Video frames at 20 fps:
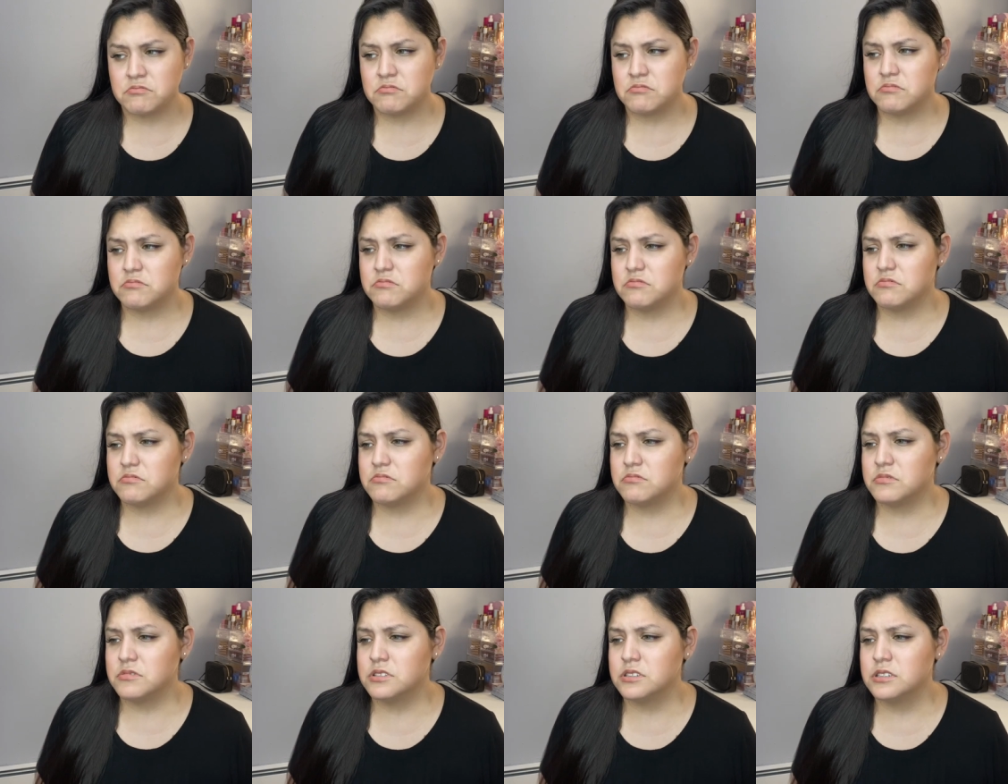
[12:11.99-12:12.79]

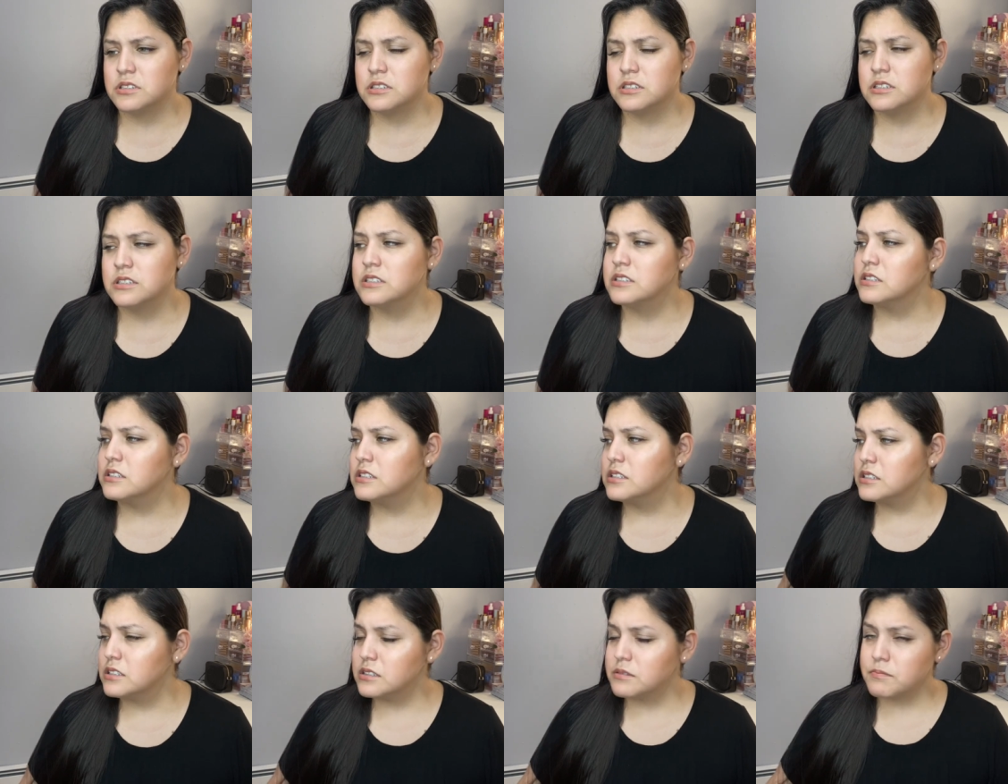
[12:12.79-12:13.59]
Mm.
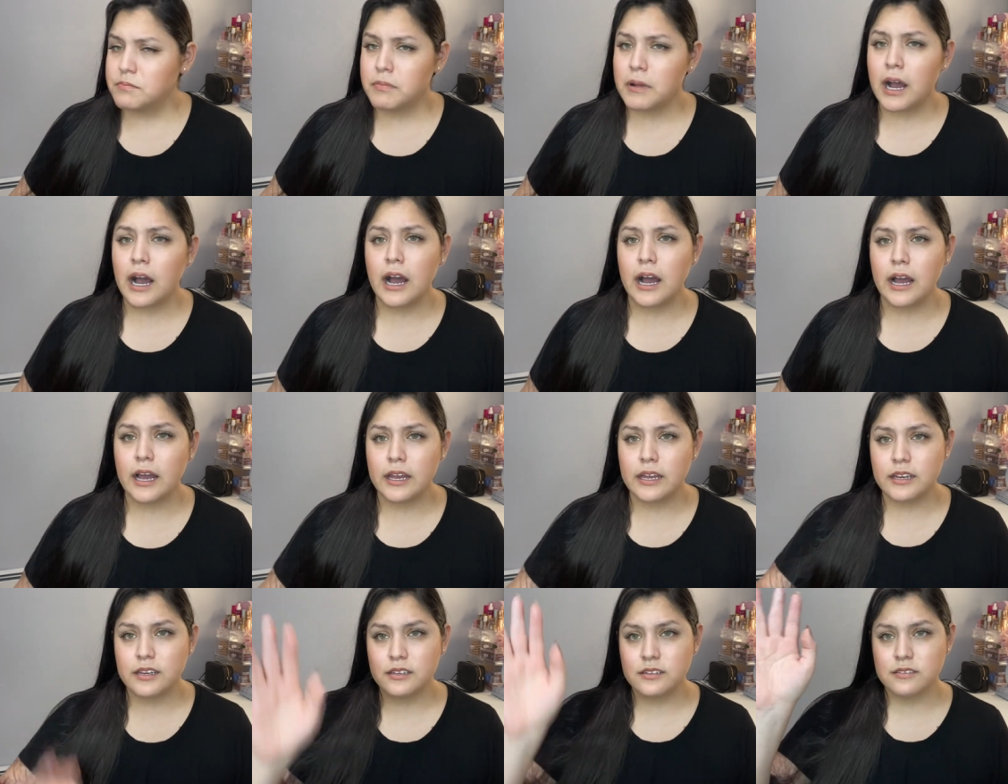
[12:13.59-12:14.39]

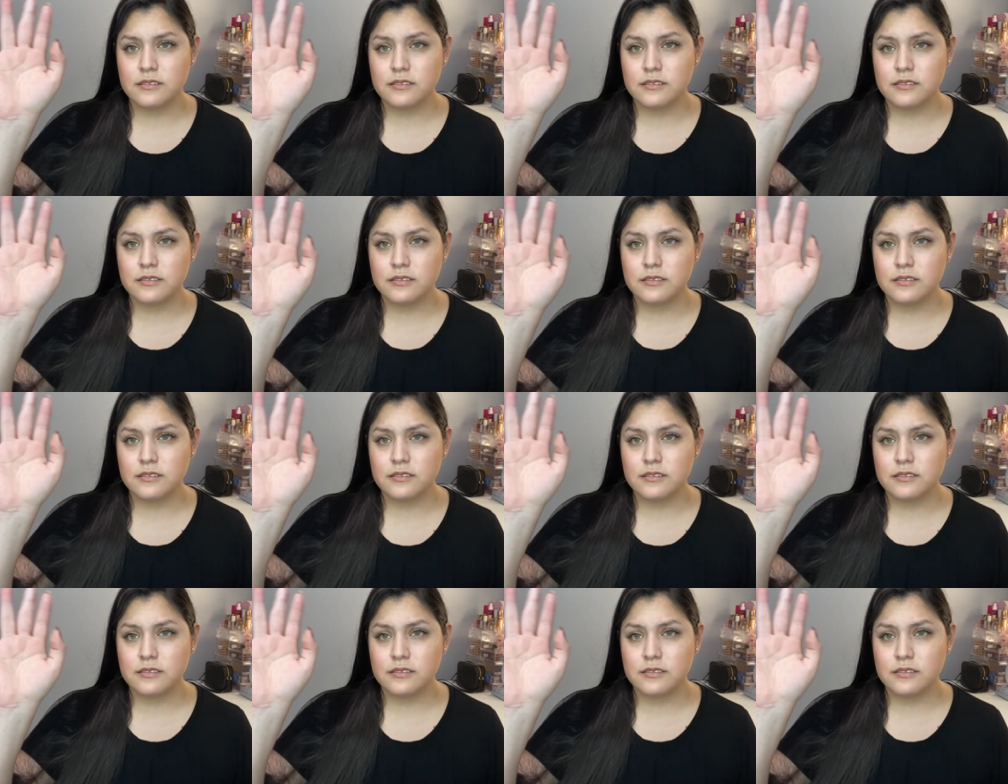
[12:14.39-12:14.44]
Bye.